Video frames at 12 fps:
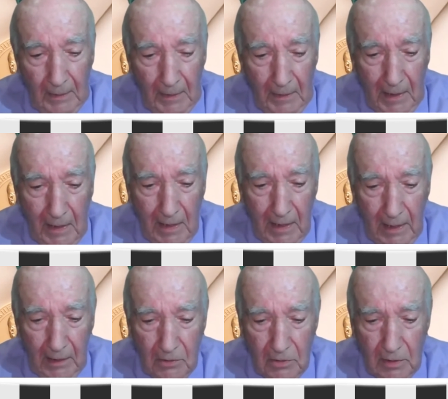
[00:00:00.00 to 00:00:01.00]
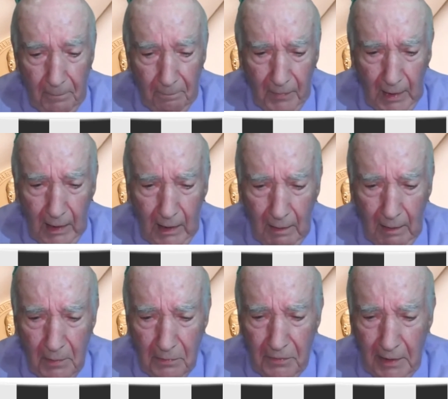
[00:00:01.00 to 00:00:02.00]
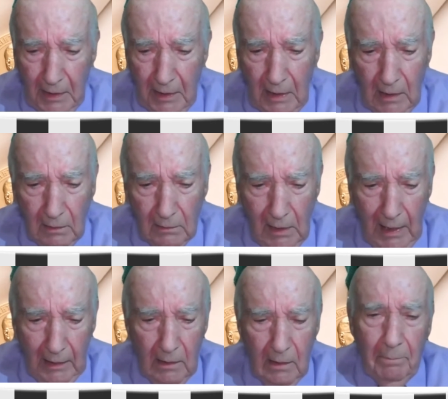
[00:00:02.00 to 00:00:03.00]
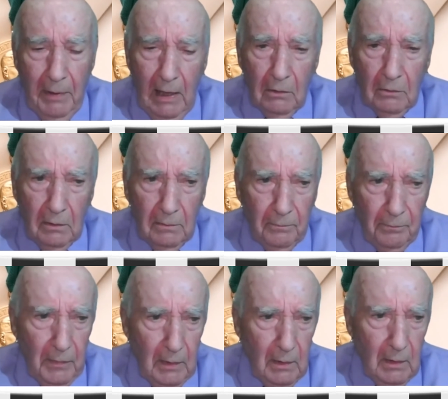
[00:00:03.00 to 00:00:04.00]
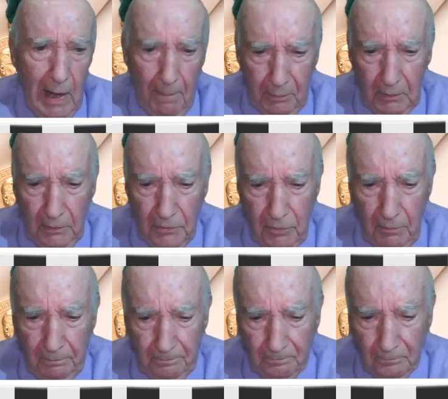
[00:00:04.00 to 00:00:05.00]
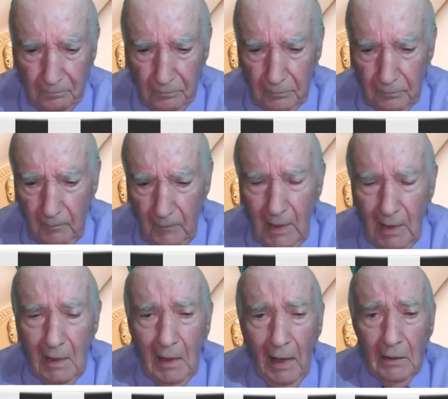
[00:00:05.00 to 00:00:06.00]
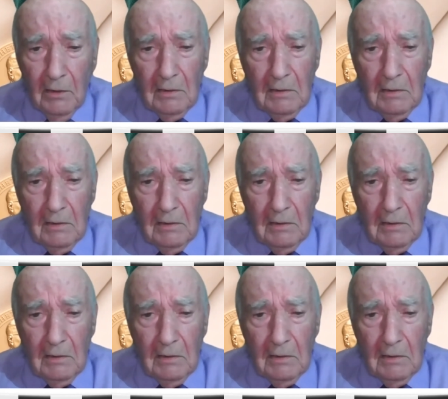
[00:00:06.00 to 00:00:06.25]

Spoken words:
In any case, I've been thinking a lot about capitalism, and I